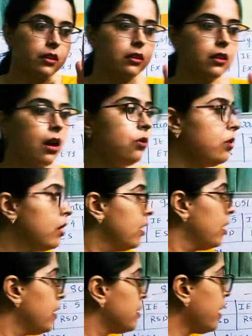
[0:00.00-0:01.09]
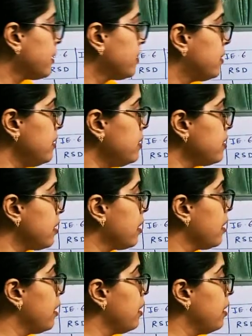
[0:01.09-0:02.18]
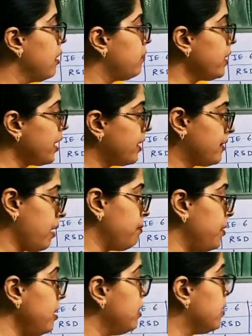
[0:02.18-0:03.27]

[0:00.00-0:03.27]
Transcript: Now, next is one example.